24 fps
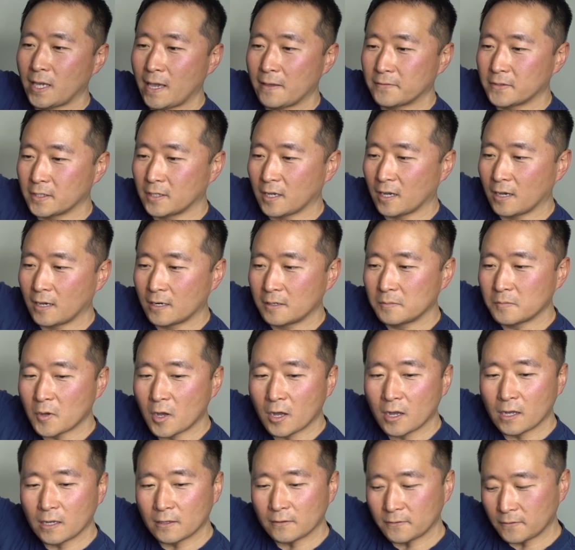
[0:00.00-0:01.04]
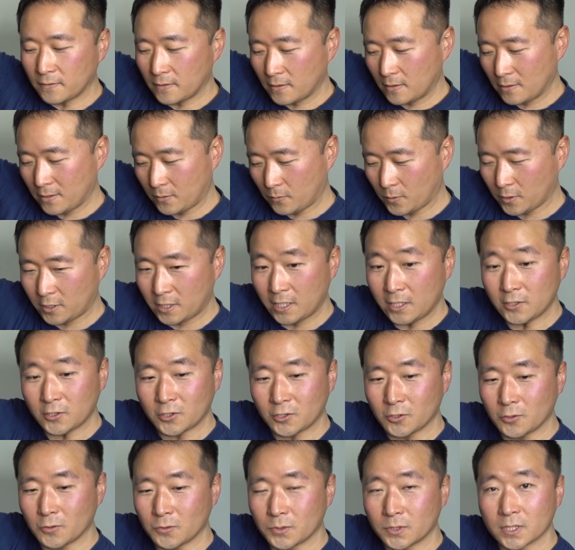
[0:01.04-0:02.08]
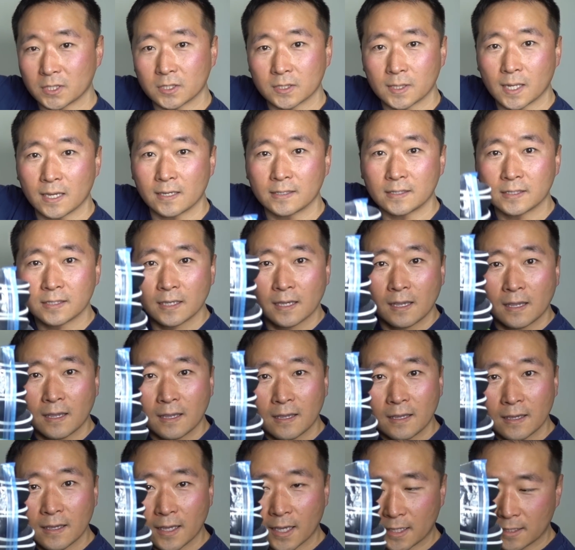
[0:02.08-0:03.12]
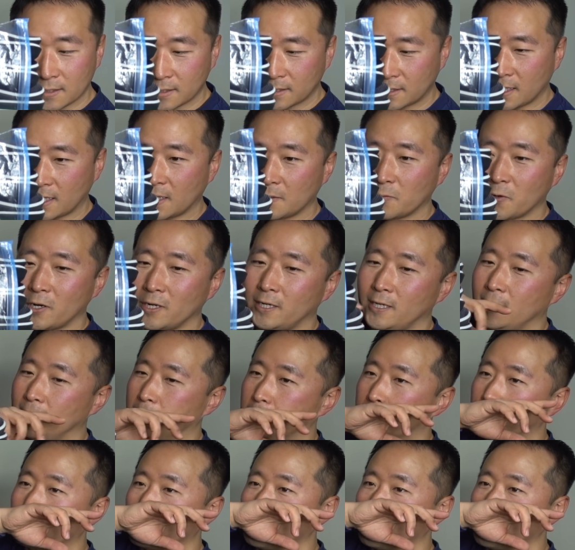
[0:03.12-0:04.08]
have to cut them off. With these shoes, it's nice. I can just stick them right in.